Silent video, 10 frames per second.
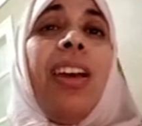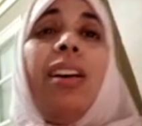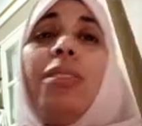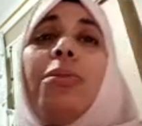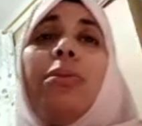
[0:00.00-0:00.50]

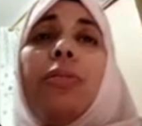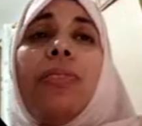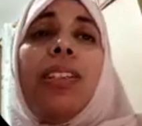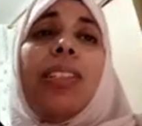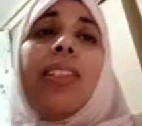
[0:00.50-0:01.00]
All of
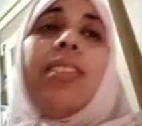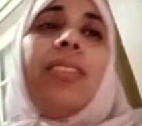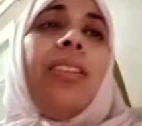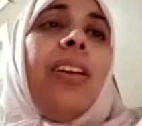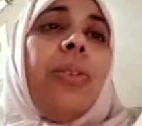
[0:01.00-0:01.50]
these things
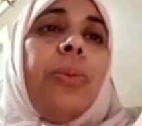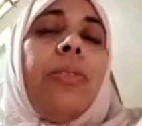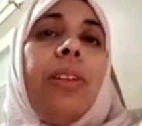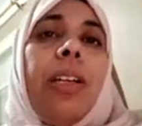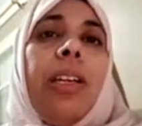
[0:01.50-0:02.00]
will
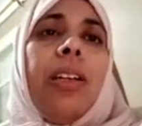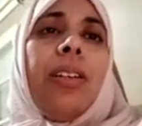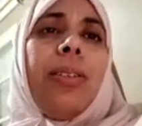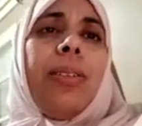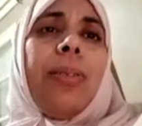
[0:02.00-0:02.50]
really
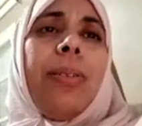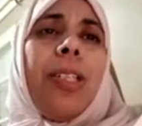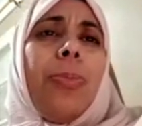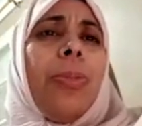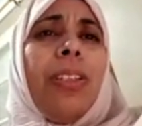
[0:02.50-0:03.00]

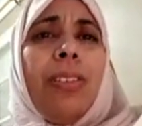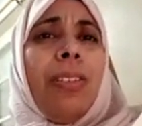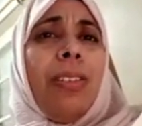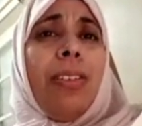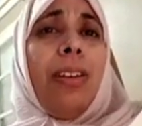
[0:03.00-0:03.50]
be
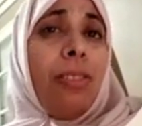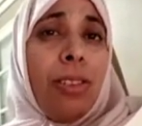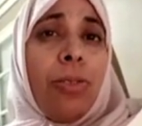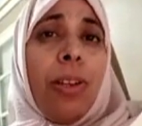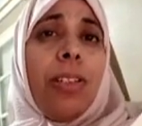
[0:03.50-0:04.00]

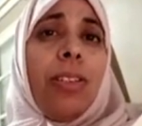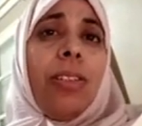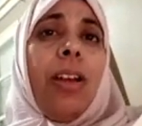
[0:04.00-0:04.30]
constraints